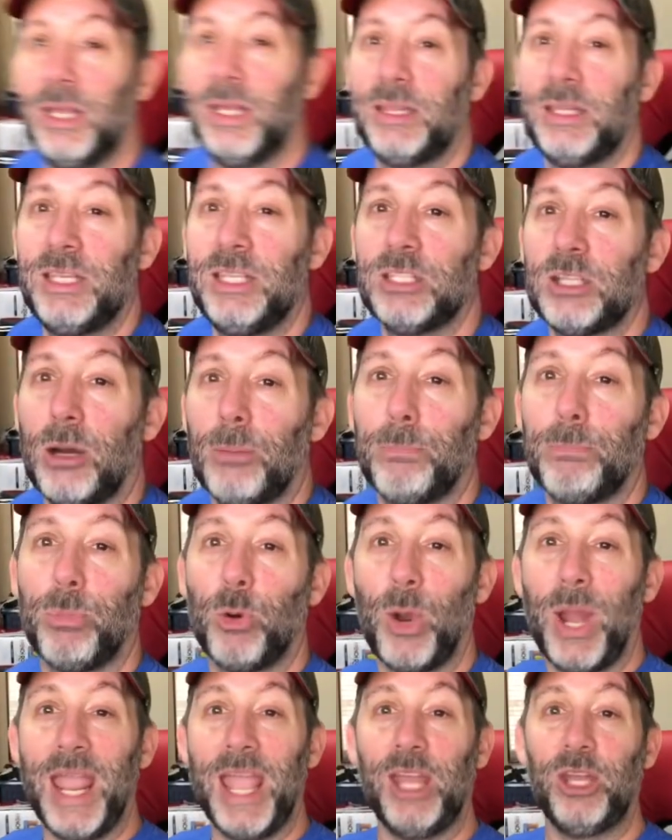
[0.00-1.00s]
These are
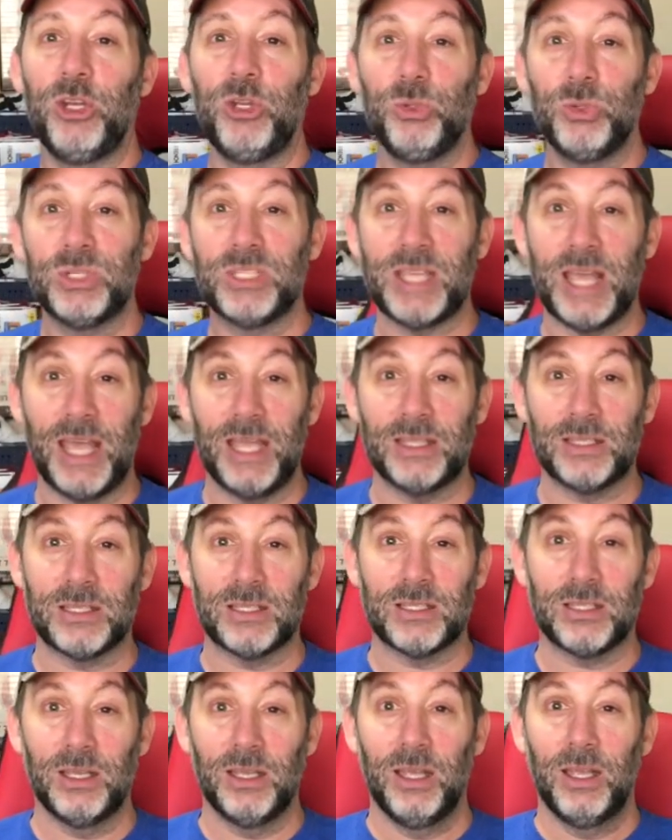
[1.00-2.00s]
brand new
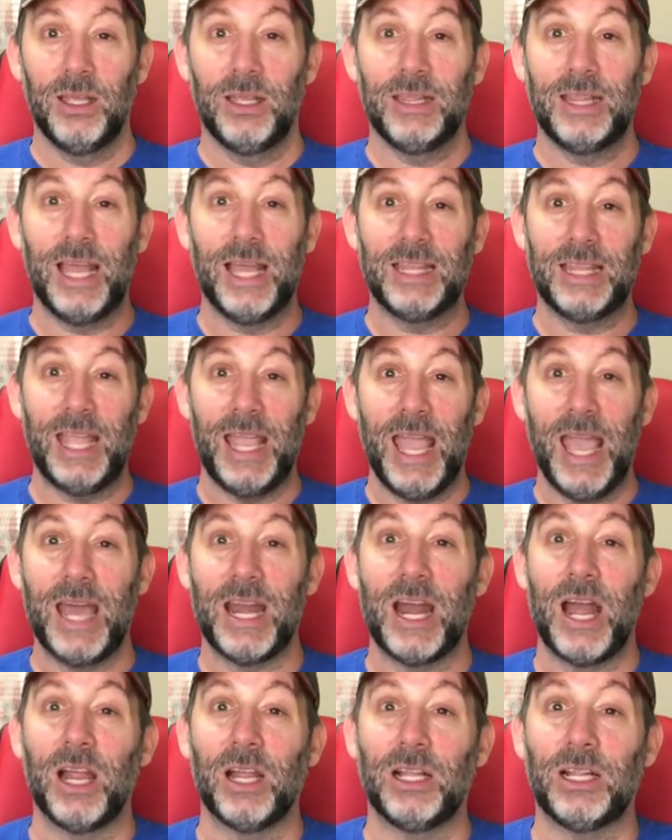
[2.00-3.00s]
sets that they had
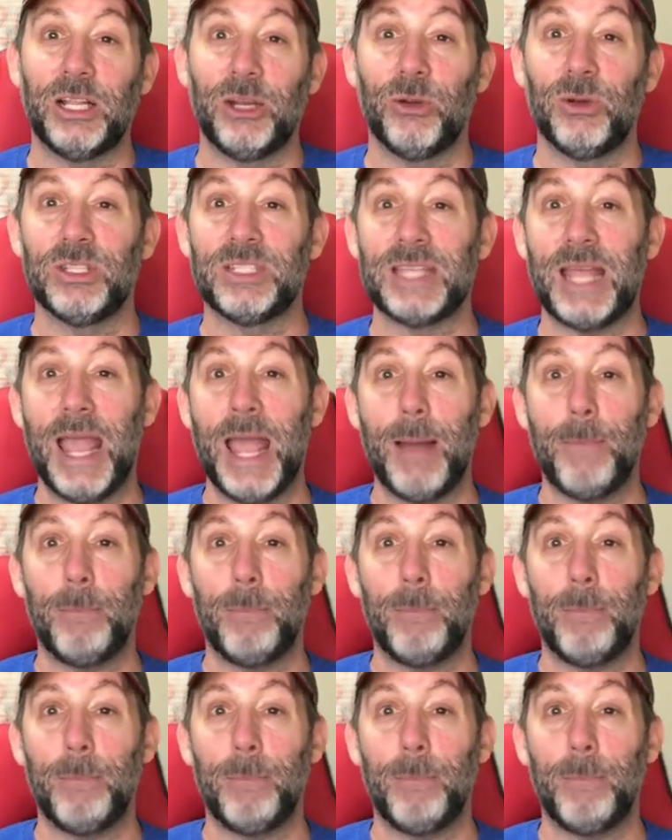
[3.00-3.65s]
on clearance at